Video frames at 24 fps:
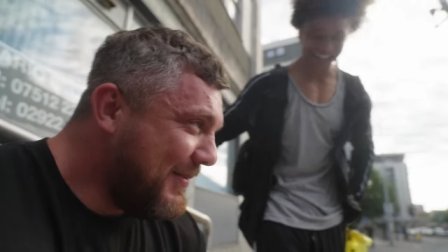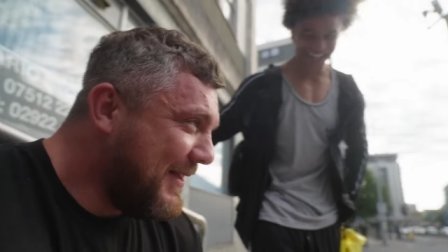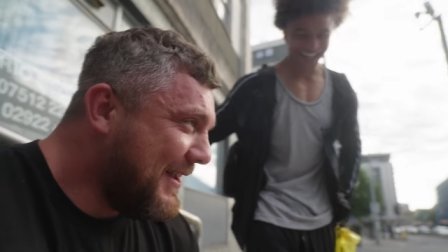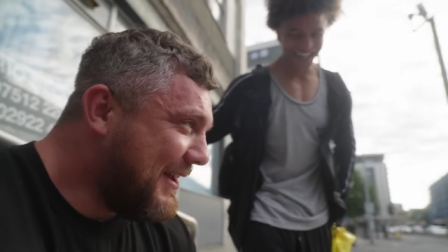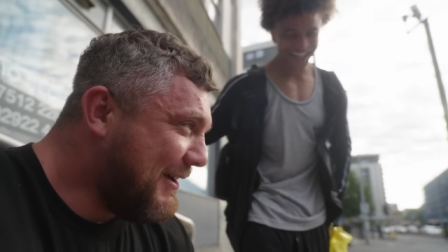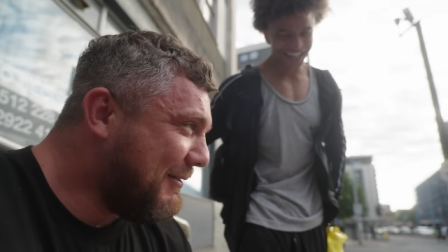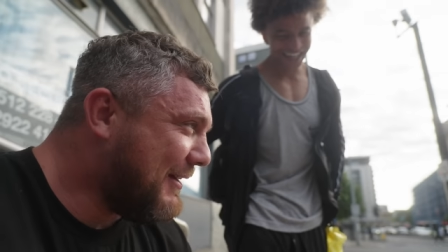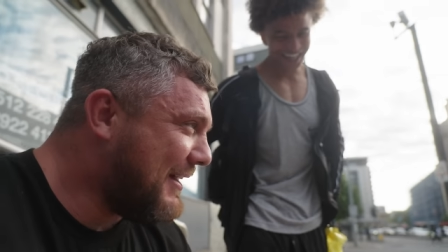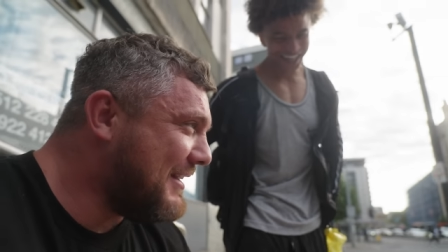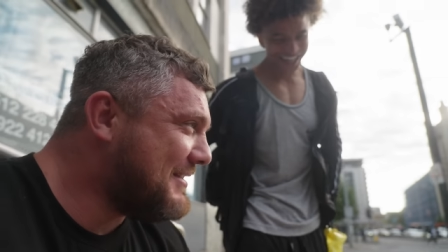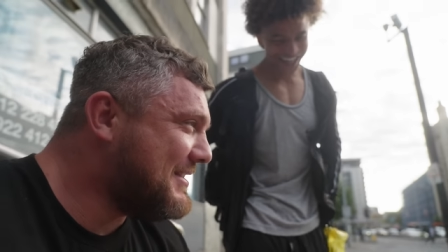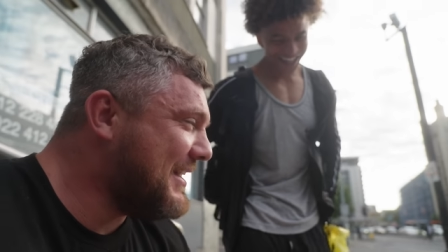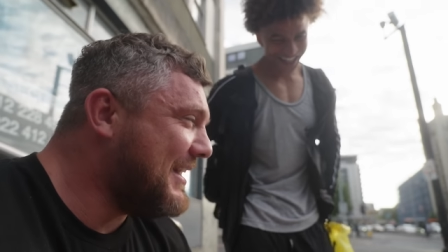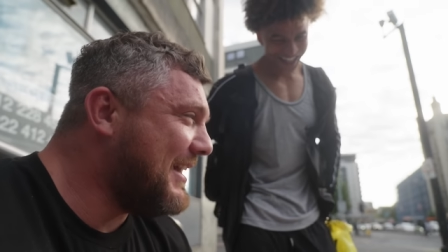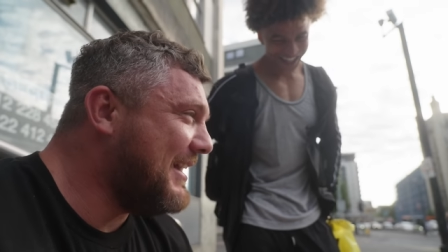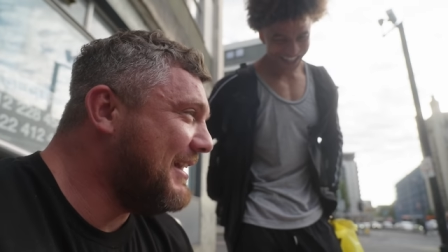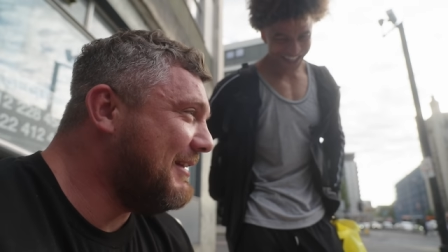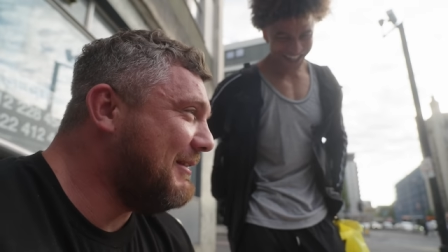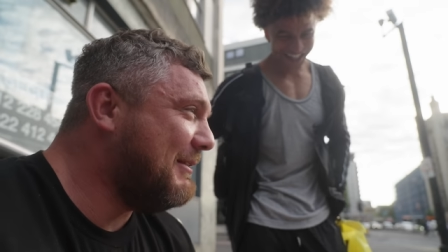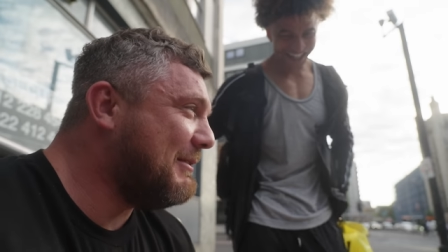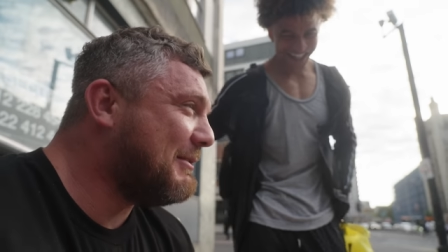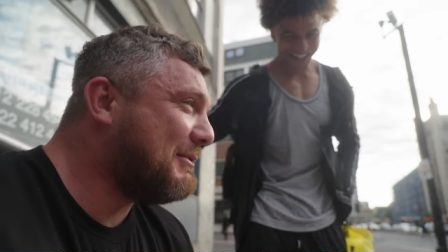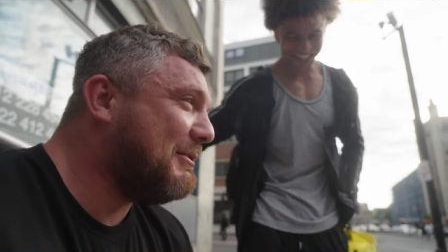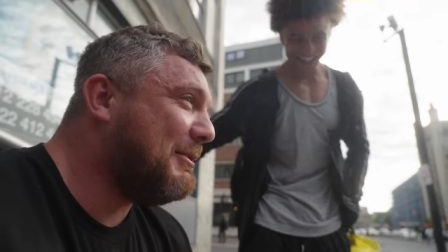If that's
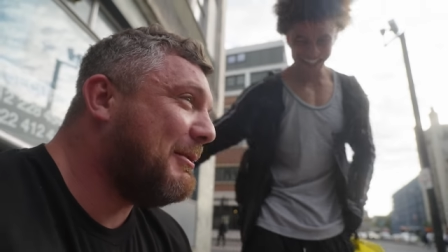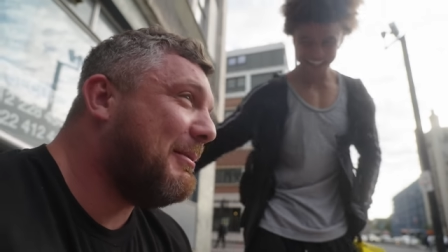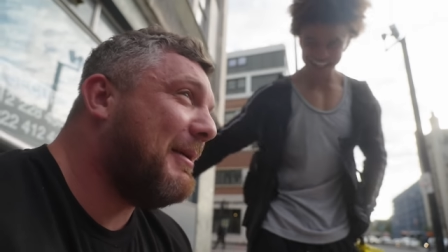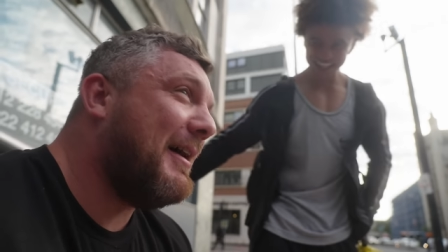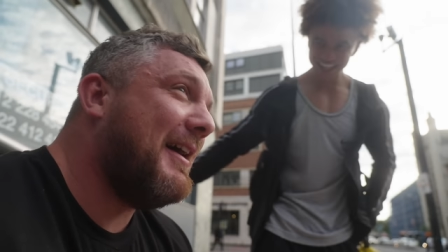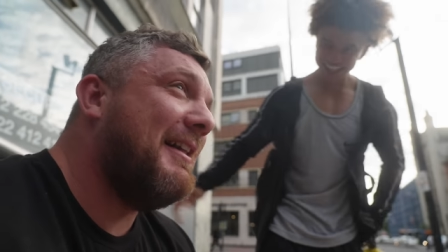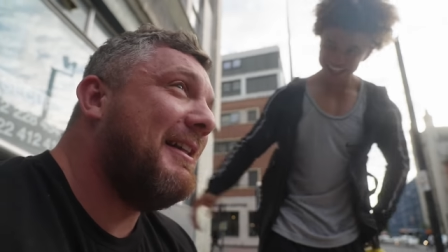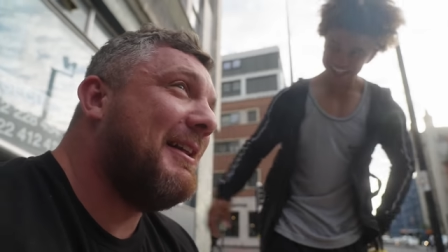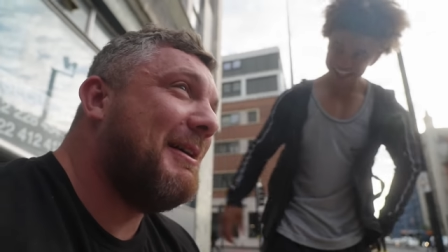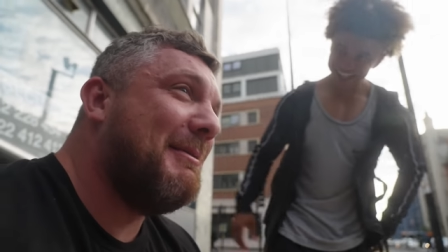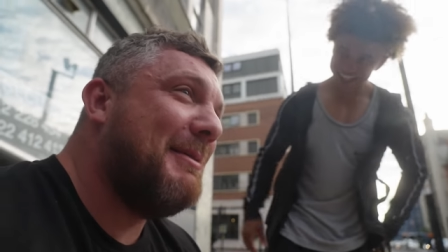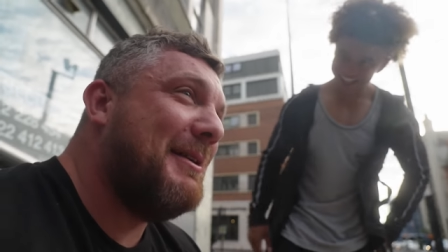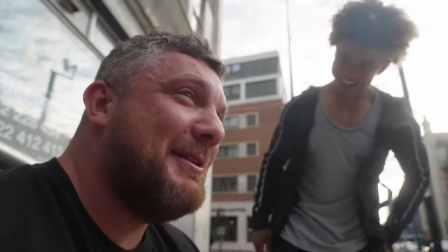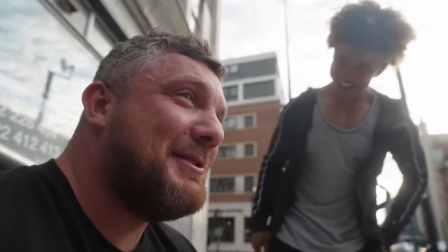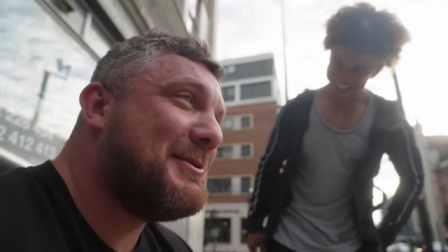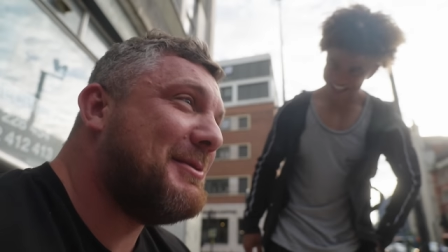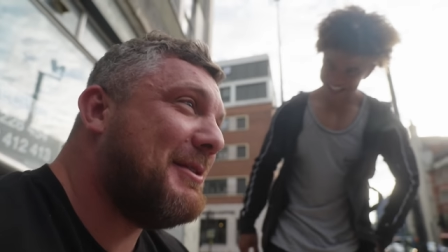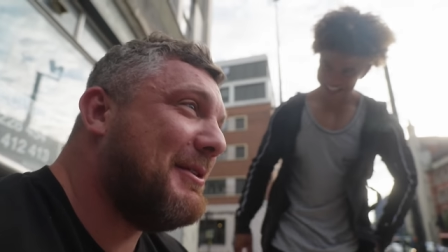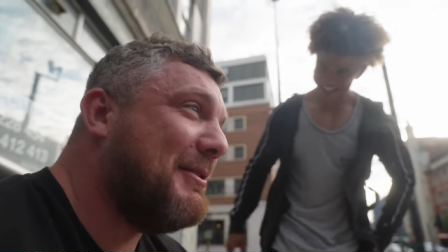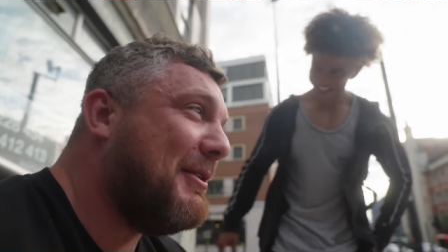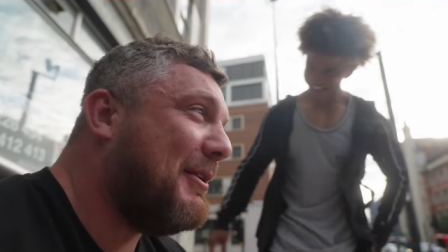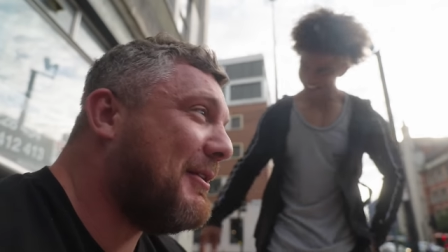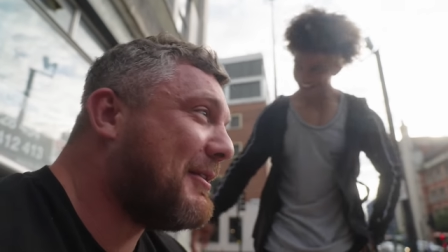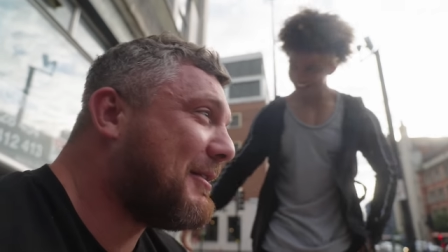anything to go by, then I may as
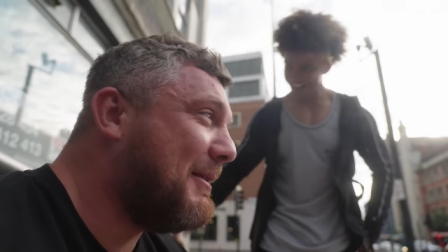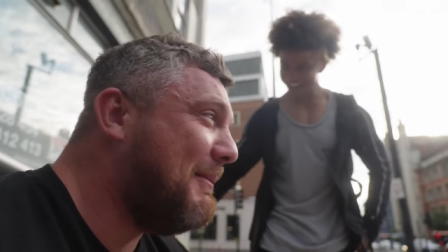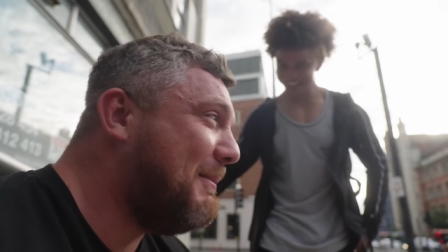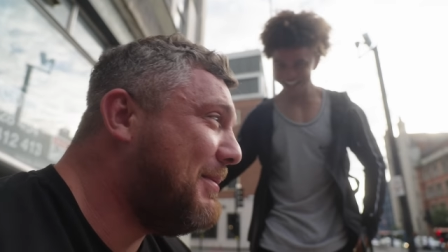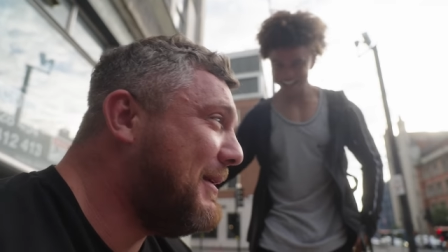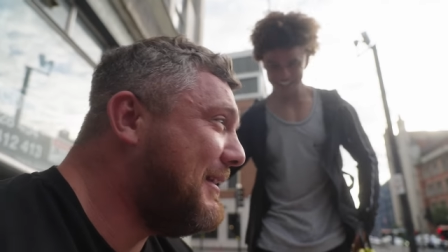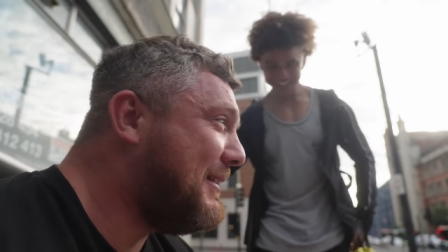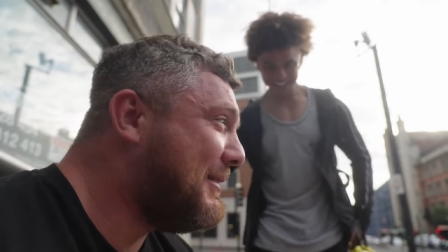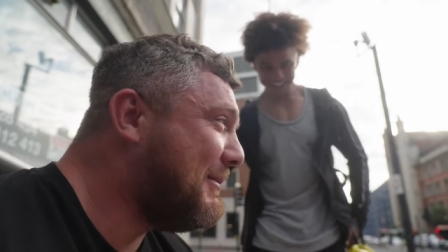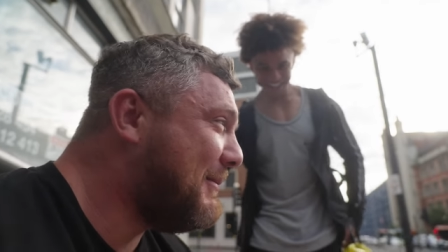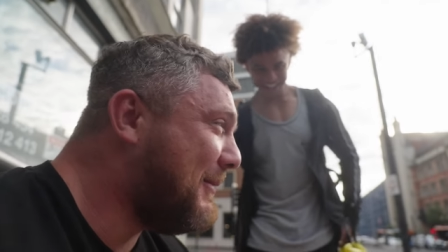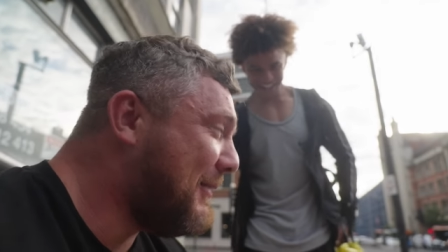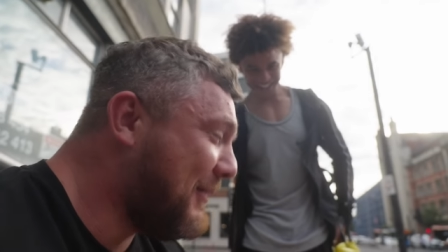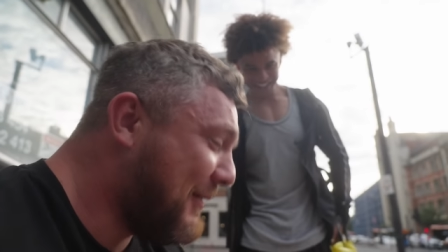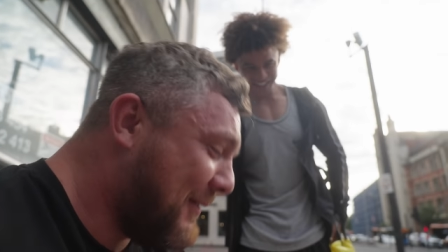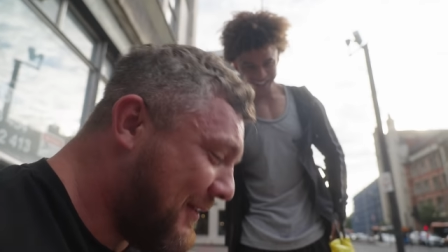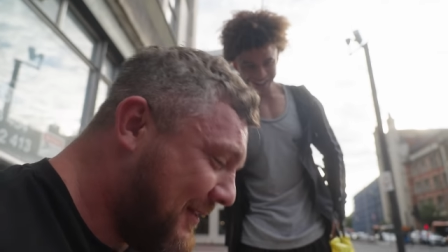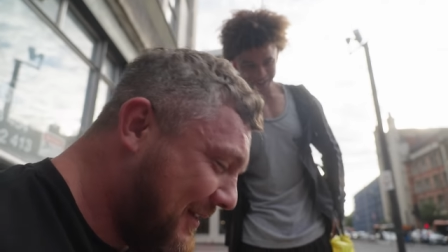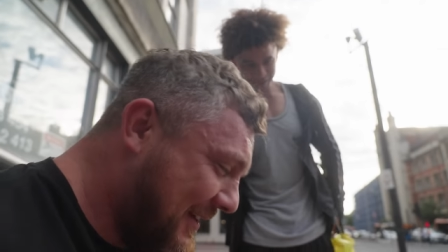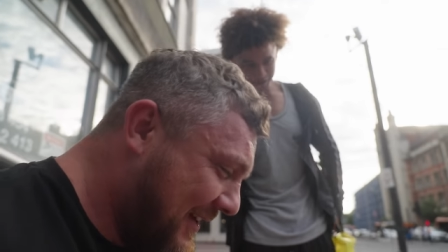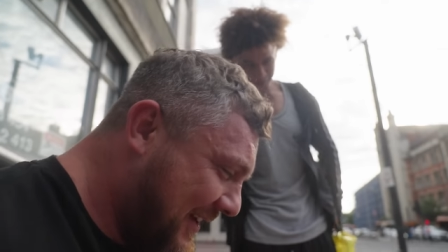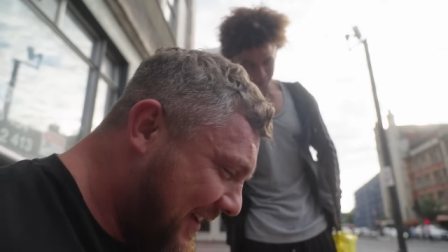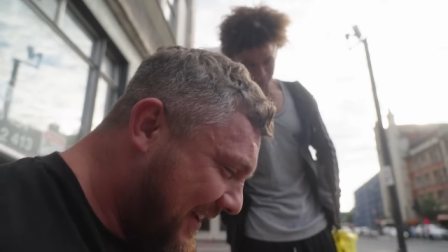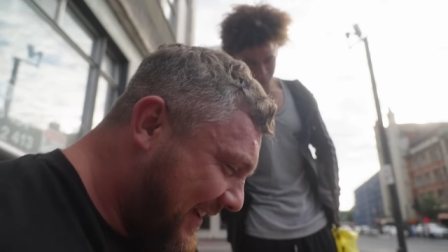well not compete tomorrow.
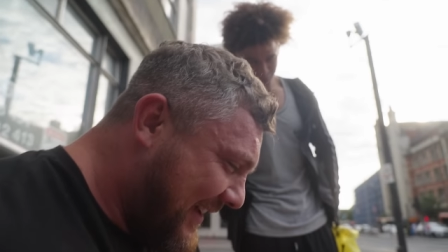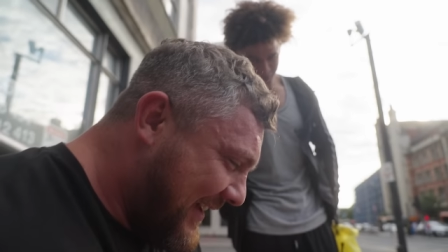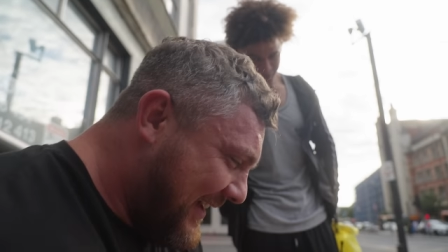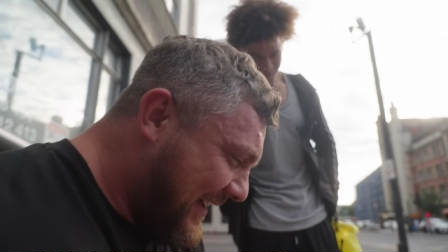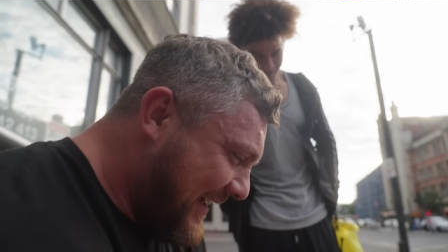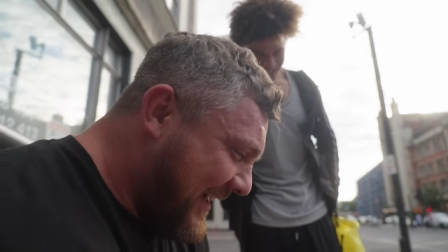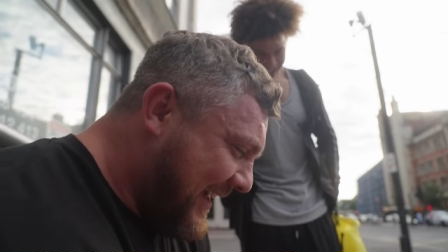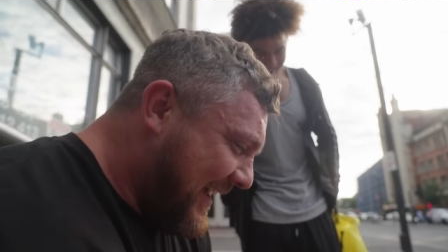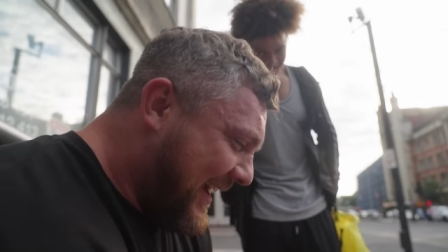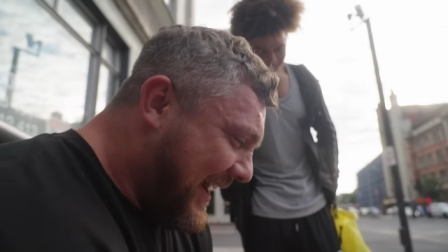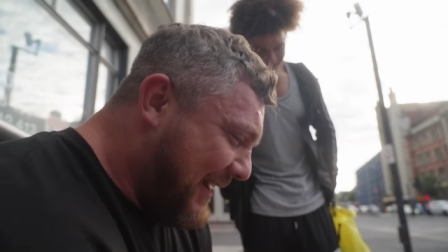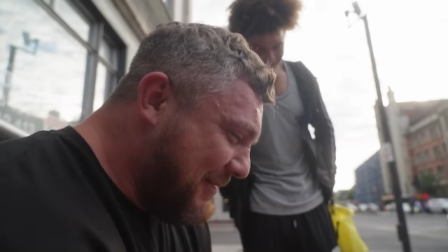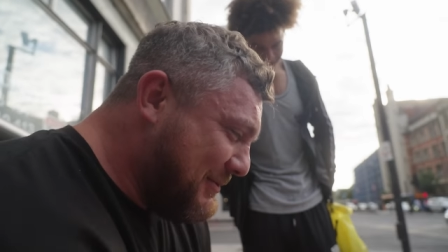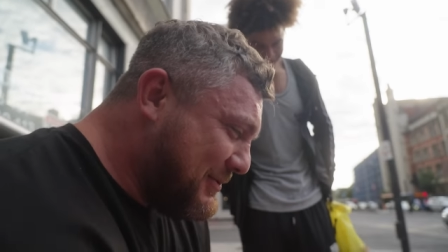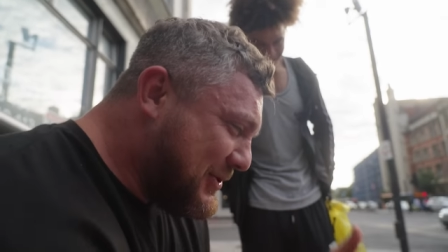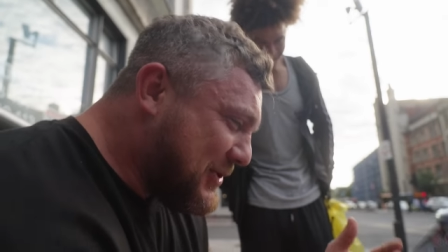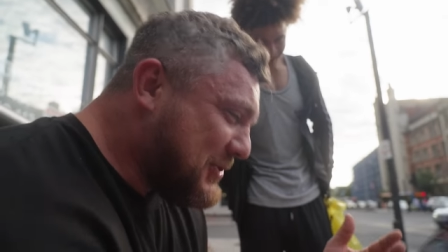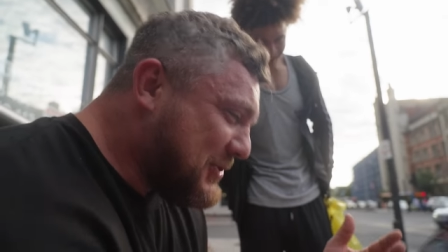I was